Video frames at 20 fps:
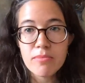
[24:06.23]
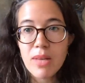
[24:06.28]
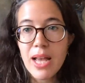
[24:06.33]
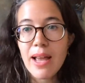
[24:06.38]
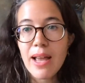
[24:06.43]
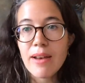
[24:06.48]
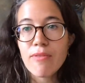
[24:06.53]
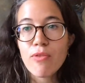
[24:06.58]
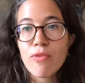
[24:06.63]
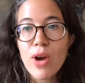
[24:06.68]

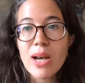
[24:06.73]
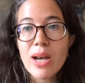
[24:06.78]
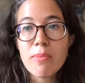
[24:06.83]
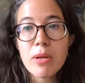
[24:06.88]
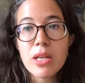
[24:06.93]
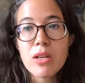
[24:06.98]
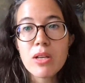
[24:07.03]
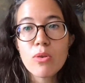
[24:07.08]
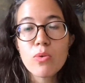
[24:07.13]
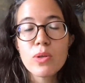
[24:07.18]
And for
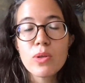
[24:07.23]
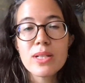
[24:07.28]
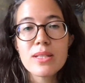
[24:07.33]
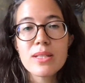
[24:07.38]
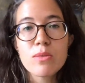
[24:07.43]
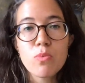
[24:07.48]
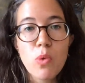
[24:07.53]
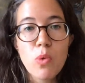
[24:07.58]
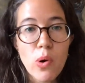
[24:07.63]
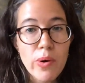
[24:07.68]
anybody who
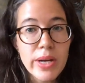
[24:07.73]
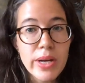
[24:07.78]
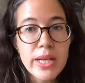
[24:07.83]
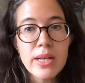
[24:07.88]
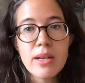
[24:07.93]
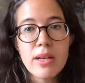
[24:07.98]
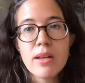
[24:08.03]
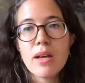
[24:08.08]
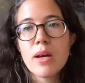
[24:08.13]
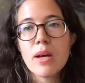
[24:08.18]
is
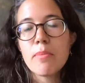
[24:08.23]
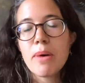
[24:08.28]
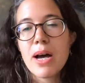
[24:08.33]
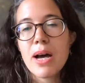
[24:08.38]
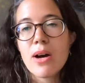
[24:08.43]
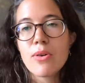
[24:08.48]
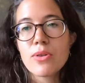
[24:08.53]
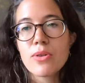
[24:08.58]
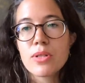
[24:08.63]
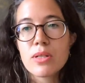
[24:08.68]
worried
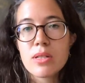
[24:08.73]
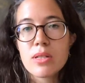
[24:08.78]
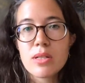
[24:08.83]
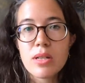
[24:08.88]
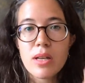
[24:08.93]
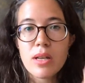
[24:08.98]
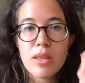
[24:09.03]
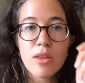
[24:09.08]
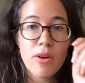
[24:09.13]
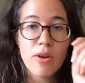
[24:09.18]
about
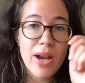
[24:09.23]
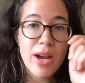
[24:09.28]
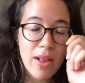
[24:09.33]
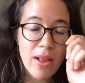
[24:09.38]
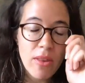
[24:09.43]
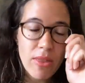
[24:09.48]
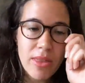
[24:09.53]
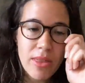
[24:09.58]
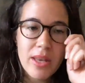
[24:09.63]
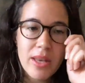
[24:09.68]
their
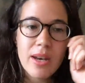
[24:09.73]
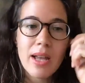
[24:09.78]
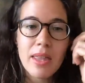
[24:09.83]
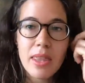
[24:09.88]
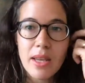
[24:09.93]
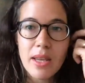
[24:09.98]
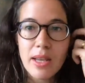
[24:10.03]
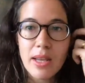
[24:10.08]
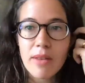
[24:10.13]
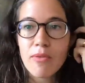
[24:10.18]
health, and I
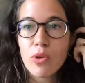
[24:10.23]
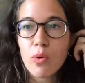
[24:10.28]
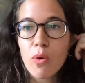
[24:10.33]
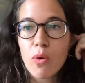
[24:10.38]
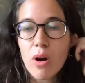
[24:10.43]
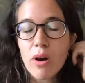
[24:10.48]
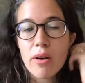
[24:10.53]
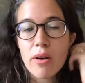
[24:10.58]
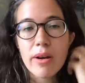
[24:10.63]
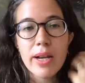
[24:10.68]
think if you
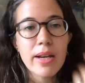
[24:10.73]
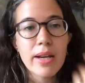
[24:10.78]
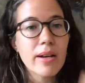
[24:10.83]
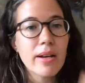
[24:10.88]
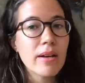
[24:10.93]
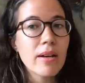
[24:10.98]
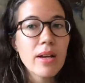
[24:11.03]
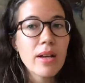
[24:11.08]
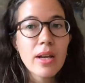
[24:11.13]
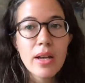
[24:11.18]
are
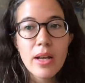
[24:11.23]
in,